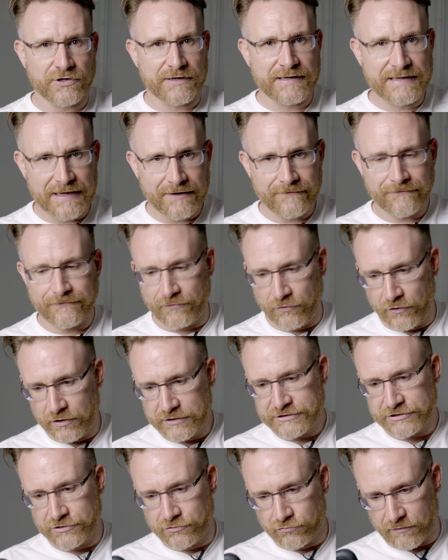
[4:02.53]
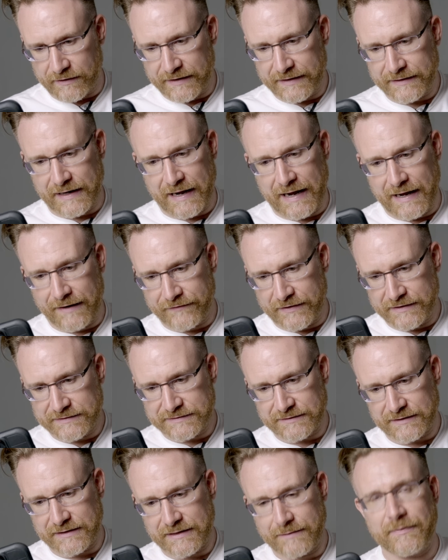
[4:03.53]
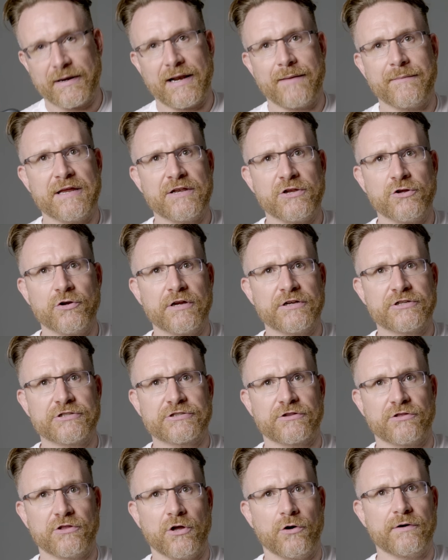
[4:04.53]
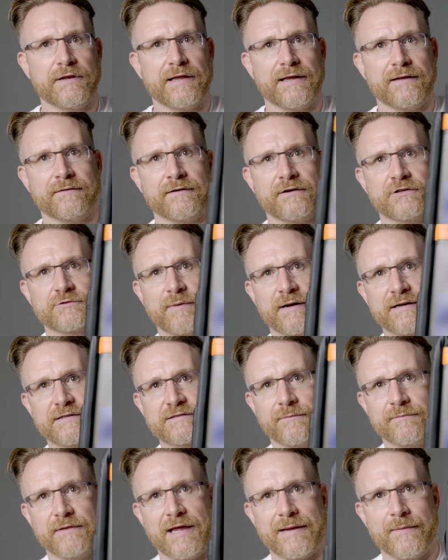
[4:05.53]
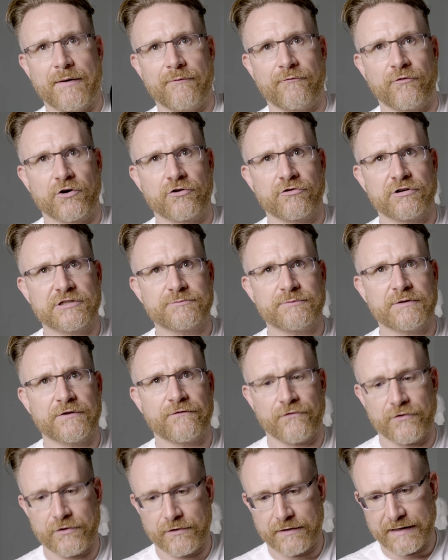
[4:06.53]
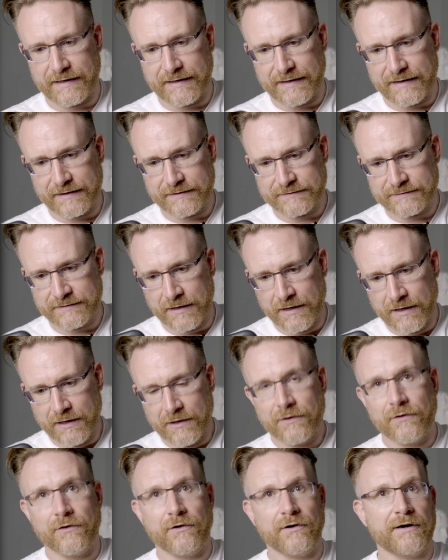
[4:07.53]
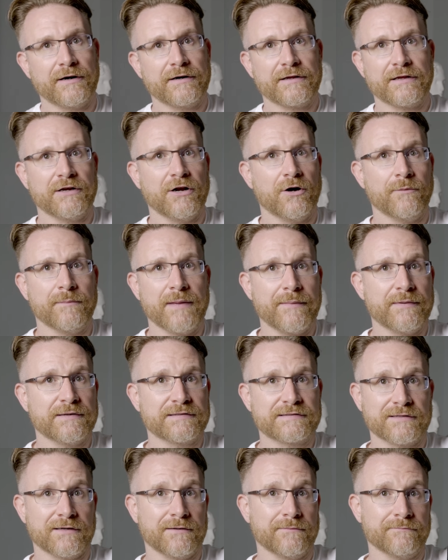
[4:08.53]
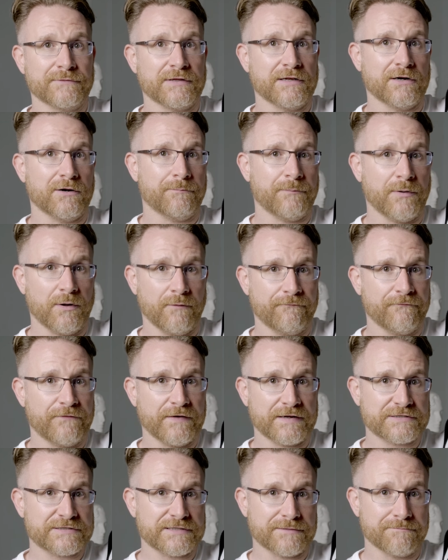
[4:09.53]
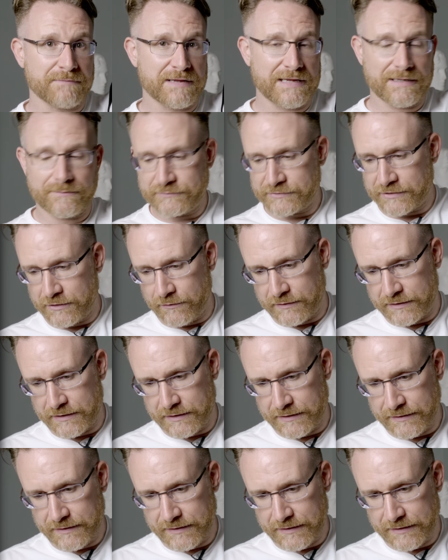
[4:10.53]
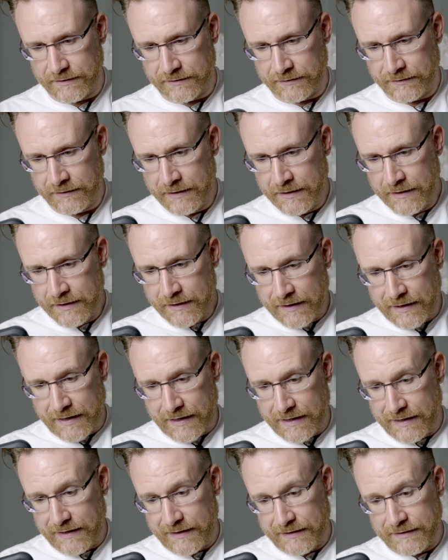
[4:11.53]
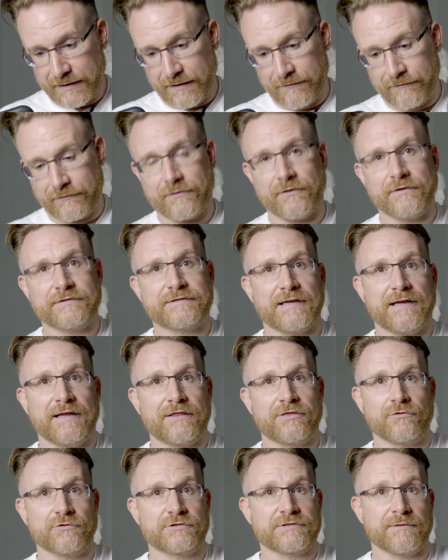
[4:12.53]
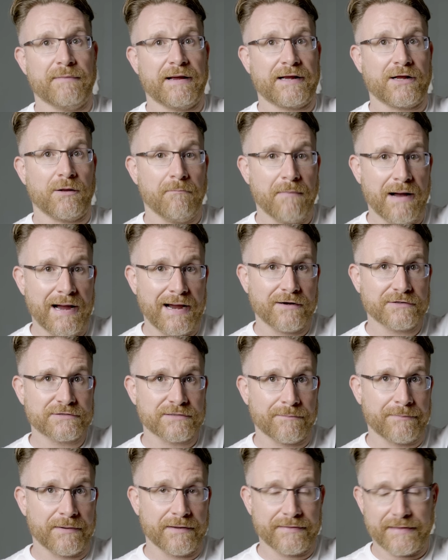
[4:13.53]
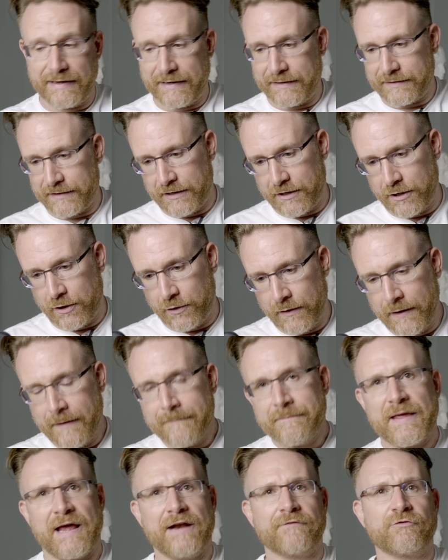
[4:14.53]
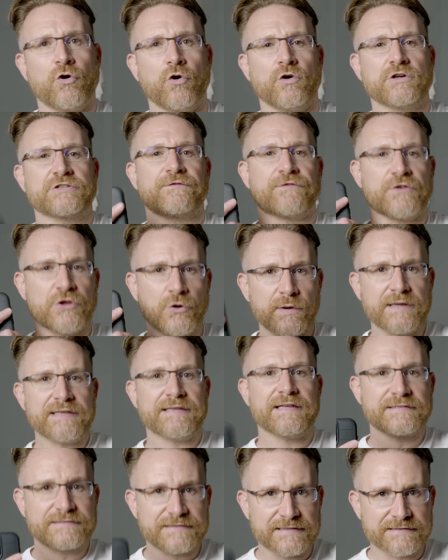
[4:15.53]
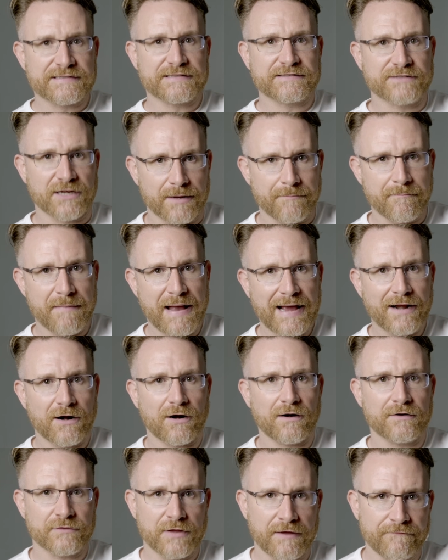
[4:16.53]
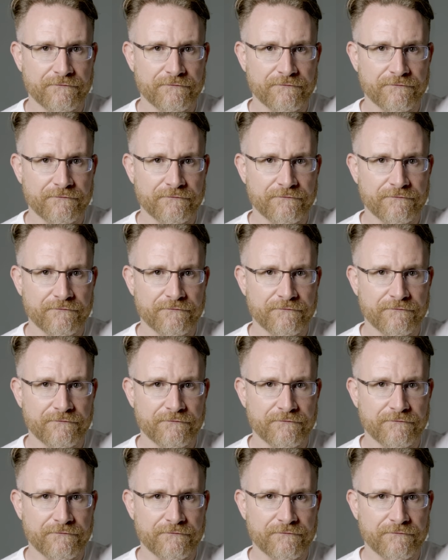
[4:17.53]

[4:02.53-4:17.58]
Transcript: or GIF looks great, obviously, but I mean, you can just load in, here's some Nightmare Before Christmas for you guys, or, you know, maybe some, you know, Pulp Fiction memes going on there. Of course, if there's some Michael Myers up on that, you know, and of course, viewing distance is gonna matter.